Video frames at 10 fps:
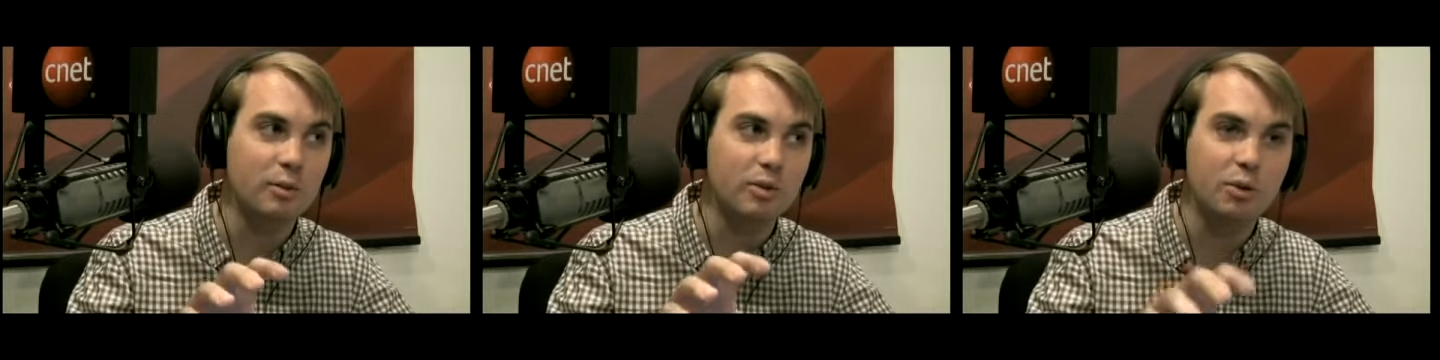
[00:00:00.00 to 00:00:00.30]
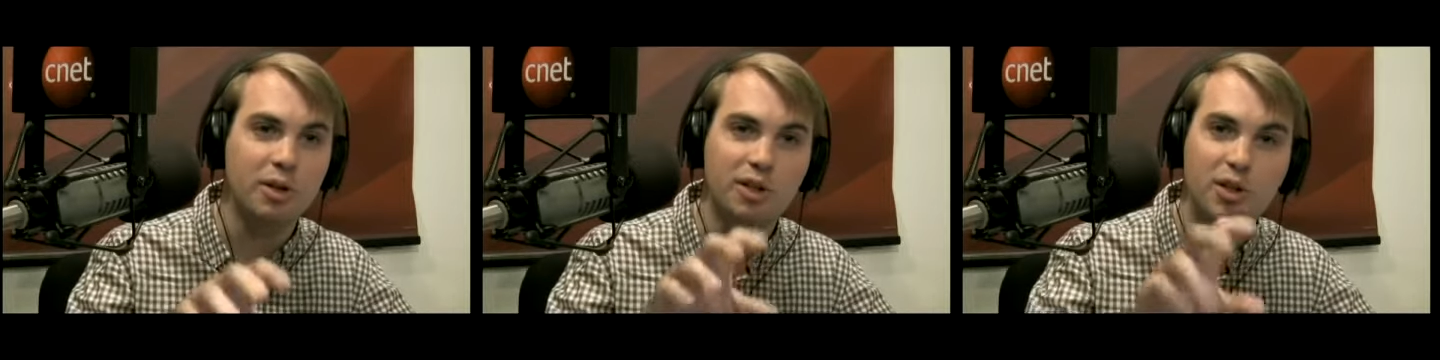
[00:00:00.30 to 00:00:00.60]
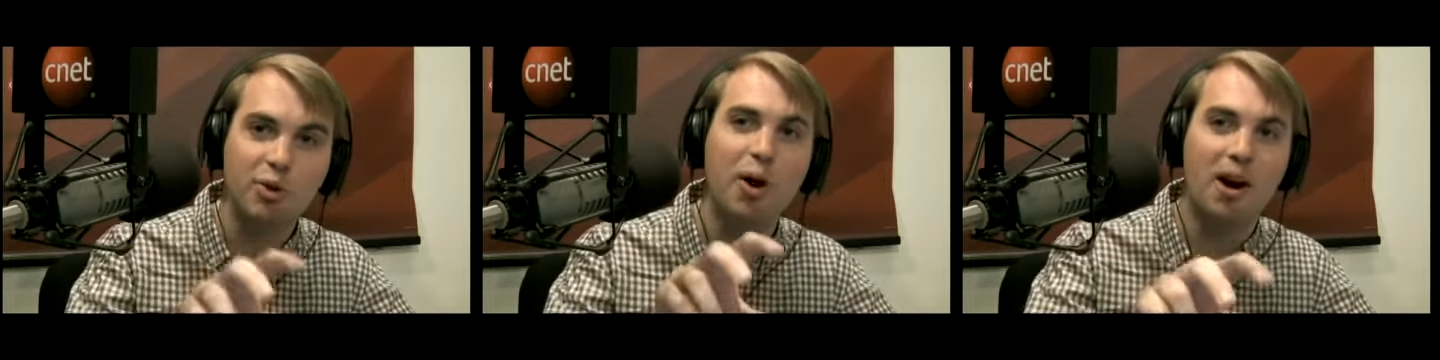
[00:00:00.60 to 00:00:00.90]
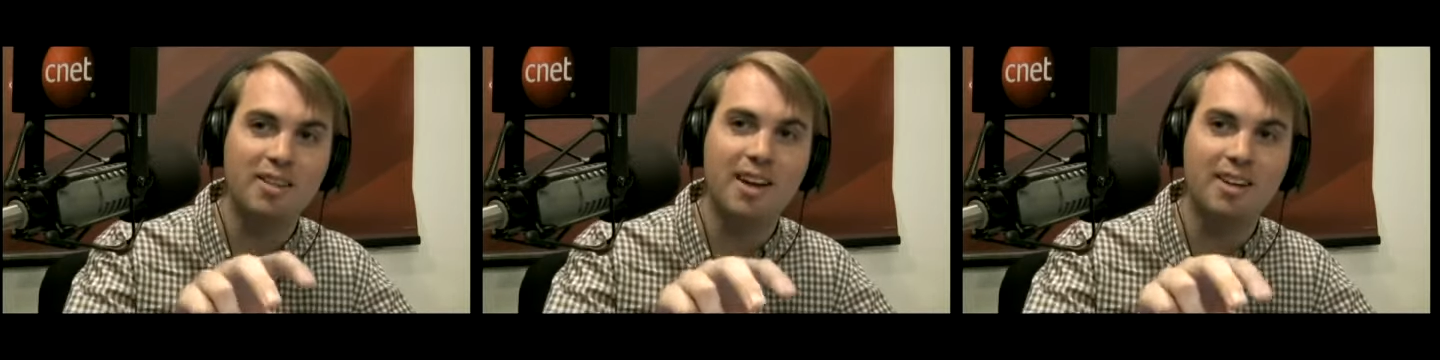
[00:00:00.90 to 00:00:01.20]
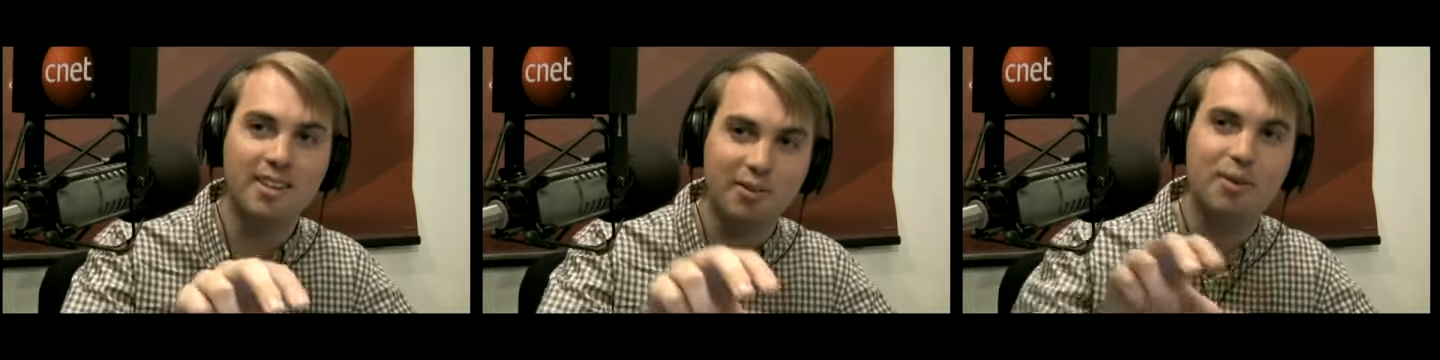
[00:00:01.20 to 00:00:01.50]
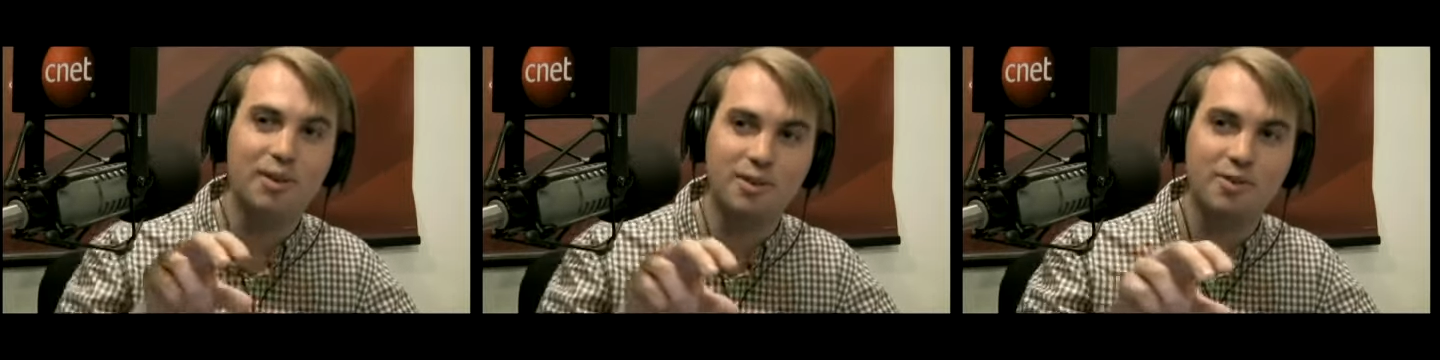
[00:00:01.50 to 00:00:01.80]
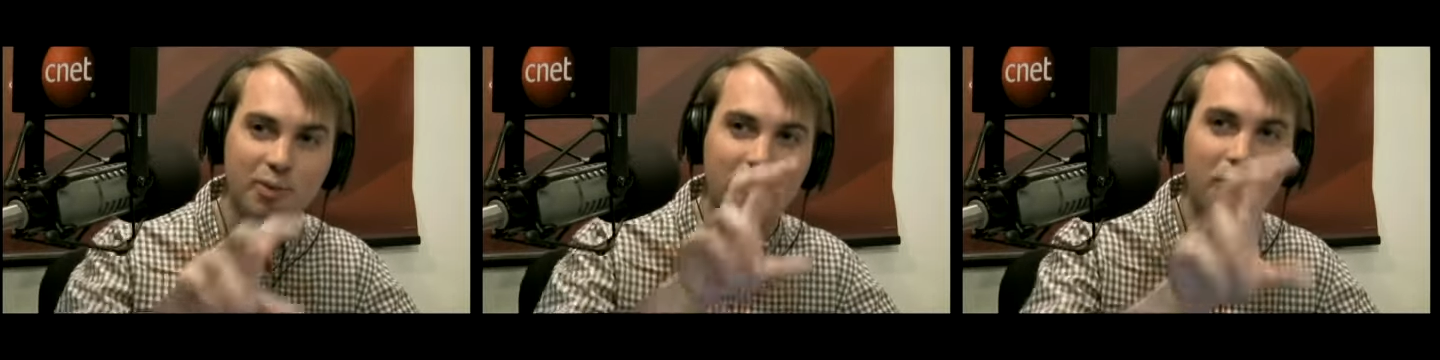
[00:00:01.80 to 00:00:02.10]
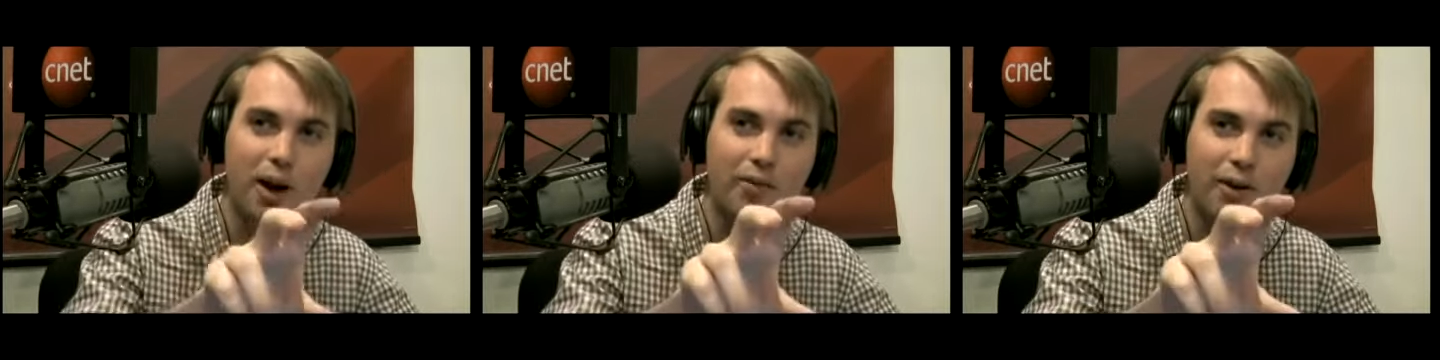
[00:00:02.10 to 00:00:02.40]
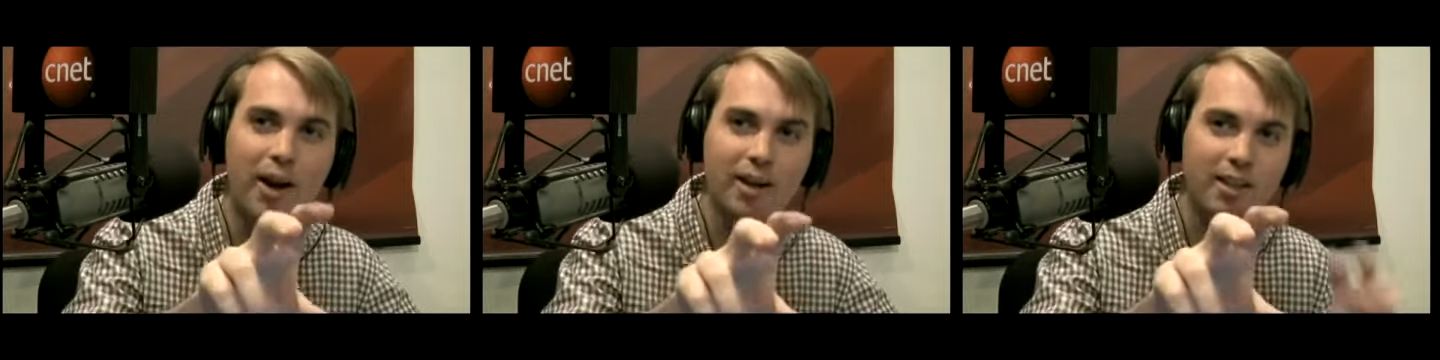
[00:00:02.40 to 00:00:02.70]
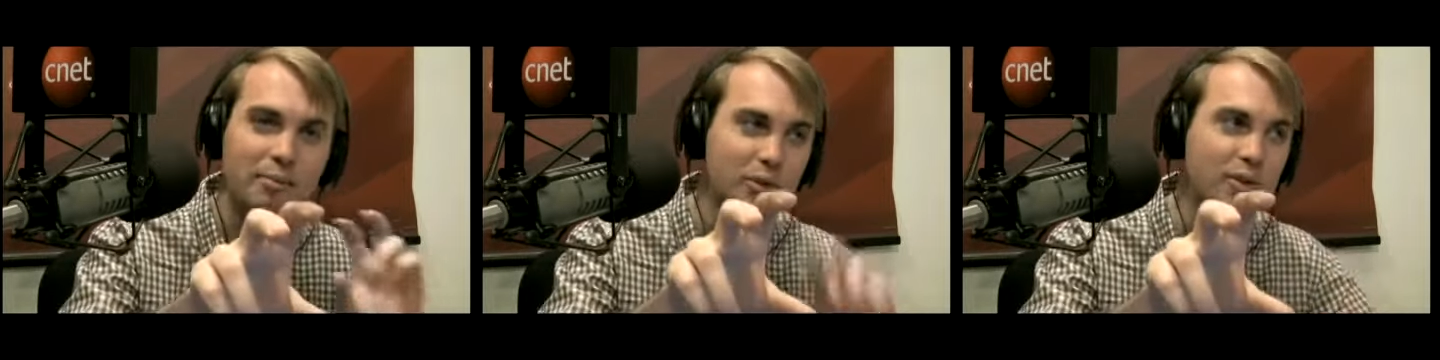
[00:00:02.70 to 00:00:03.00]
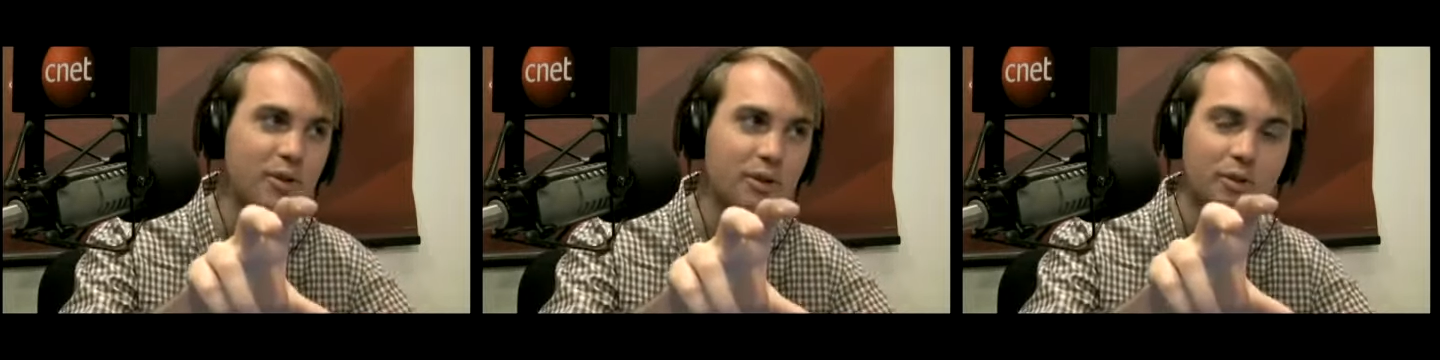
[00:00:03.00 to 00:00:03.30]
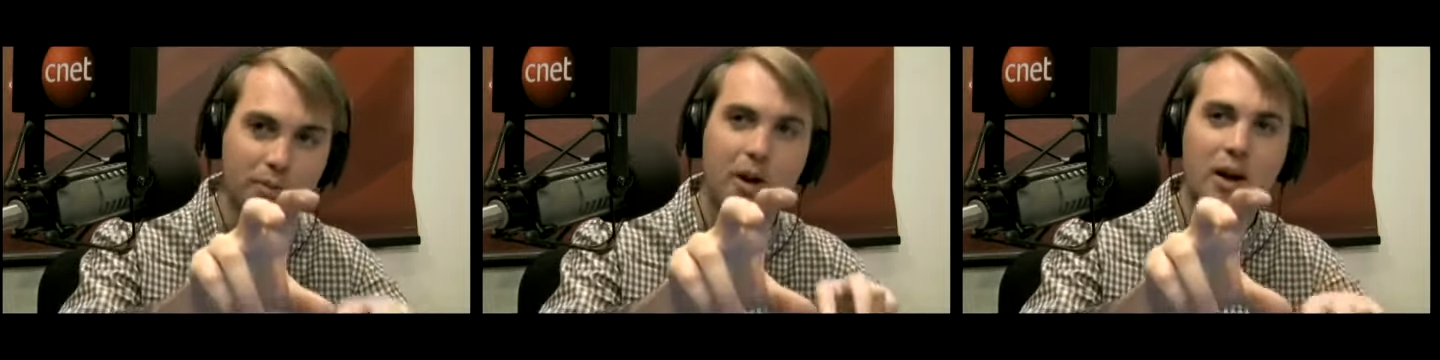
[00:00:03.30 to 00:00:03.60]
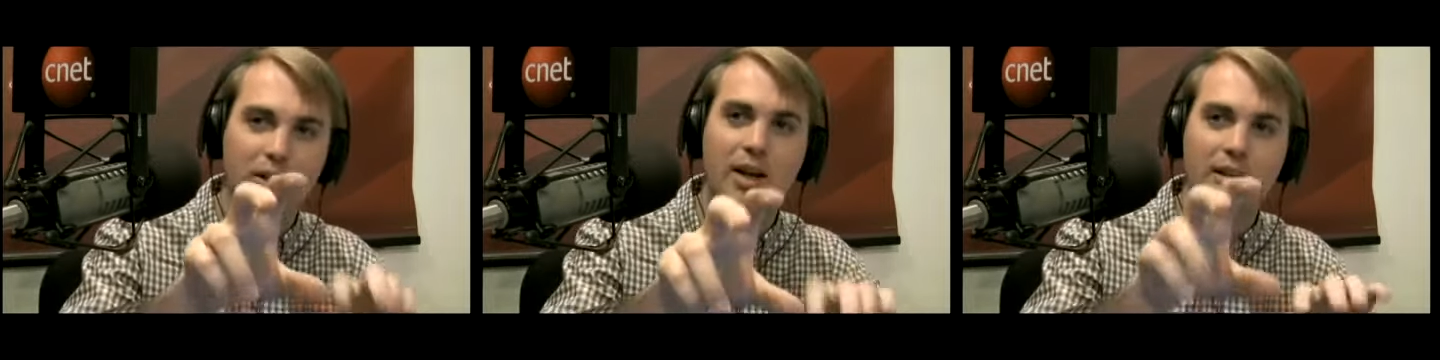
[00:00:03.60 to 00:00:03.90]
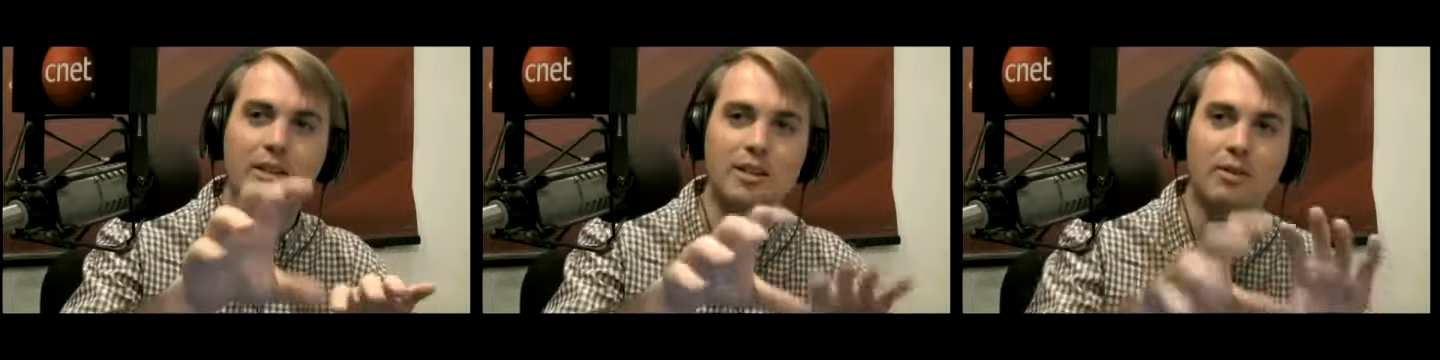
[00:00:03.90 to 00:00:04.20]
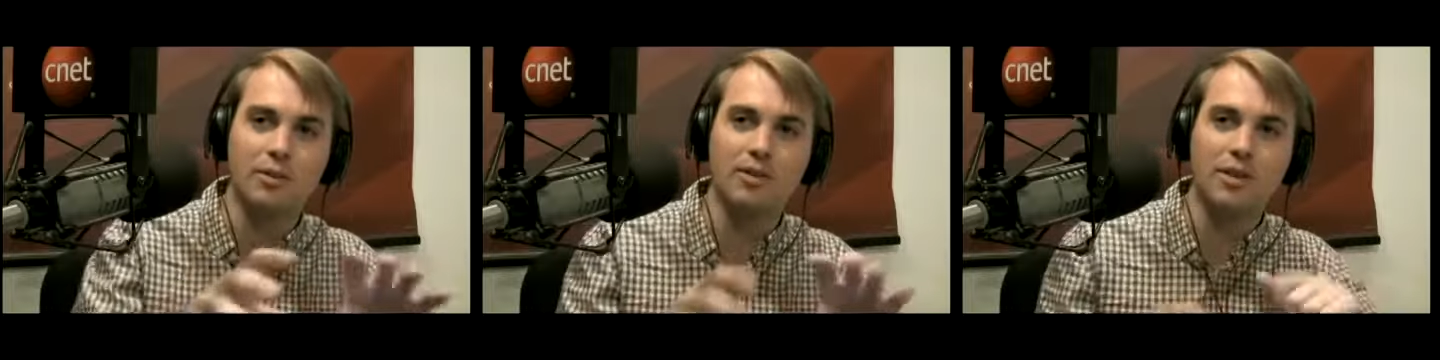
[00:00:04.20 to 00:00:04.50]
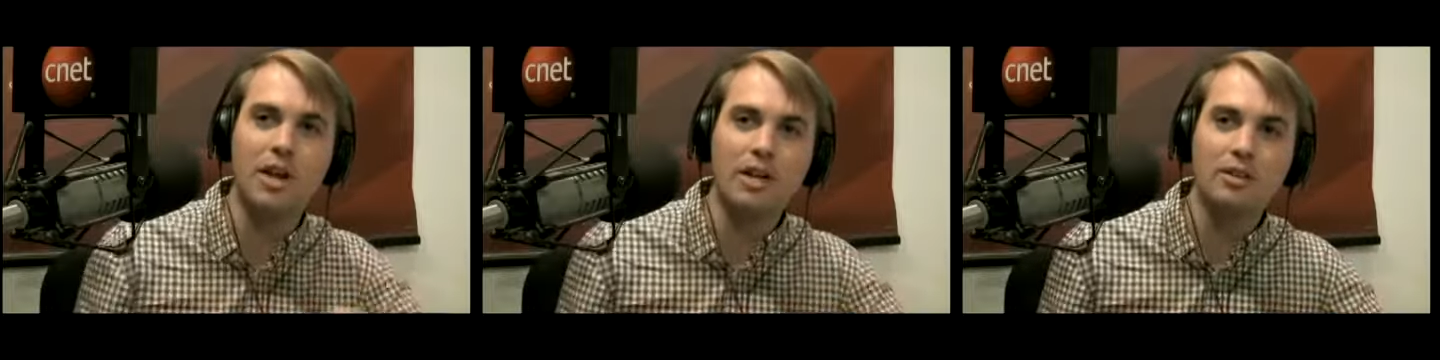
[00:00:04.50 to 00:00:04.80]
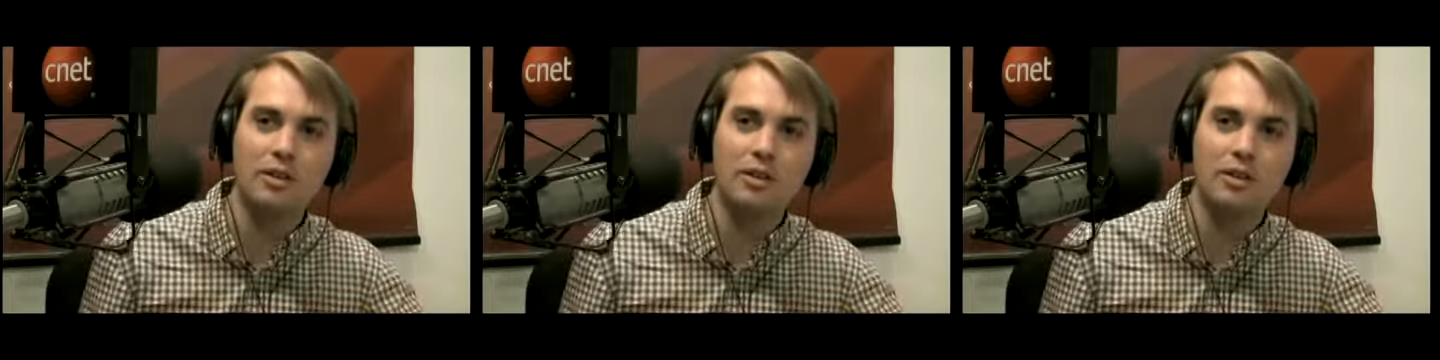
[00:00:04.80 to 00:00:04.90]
there was only a 2 octet difference from the Wi-Fi and the Bluetooth different.